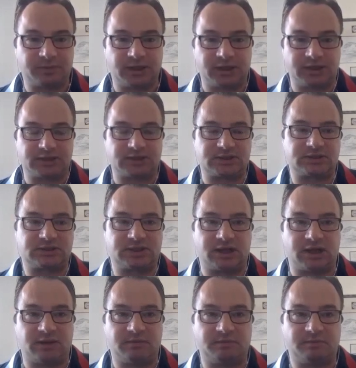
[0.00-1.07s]
It's
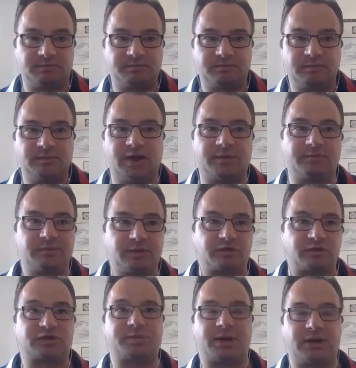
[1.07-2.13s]

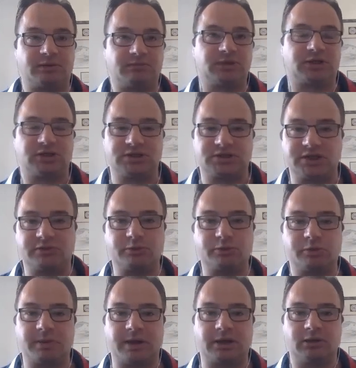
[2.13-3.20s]
you've spent a
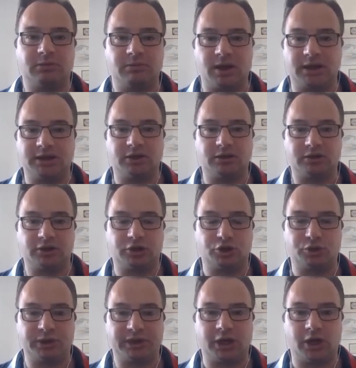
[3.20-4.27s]
considerable amount of money on a
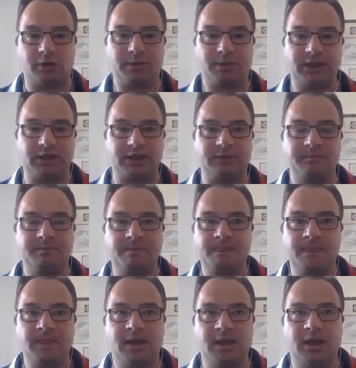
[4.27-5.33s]
new ERP.
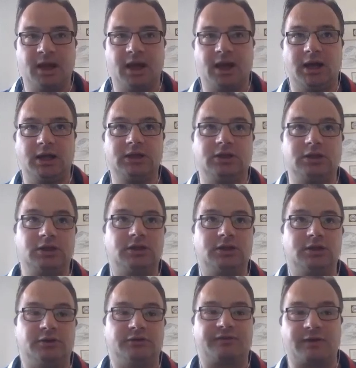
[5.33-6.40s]

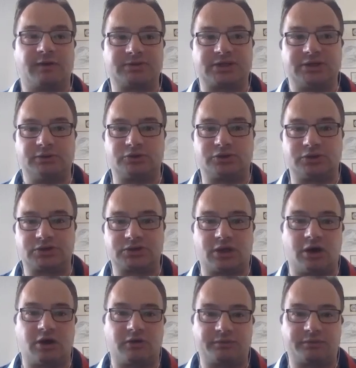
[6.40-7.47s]
You've upskilled your
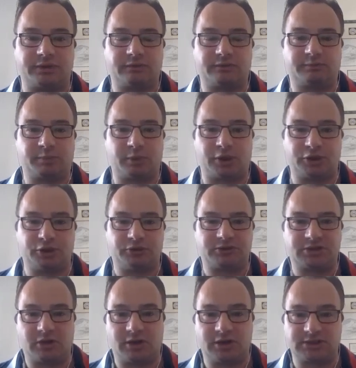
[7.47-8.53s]
staff by
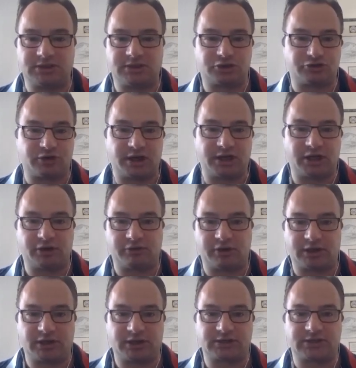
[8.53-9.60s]
utilizing the training
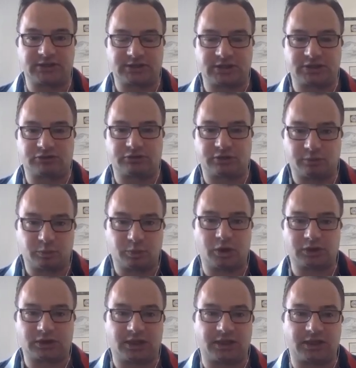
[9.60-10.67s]
credits, etc., that
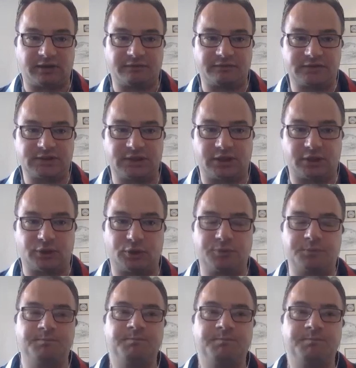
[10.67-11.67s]
Workday give to you.